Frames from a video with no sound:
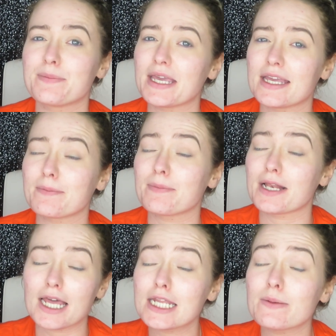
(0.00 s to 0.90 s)
being
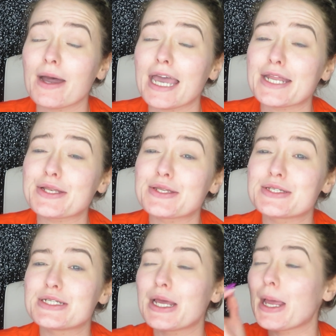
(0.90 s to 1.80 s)
bloody white,
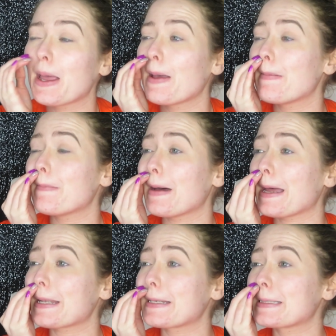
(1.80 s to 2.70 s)

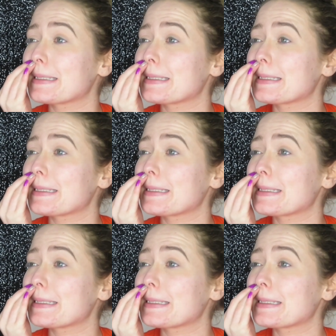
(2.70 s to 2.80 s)
but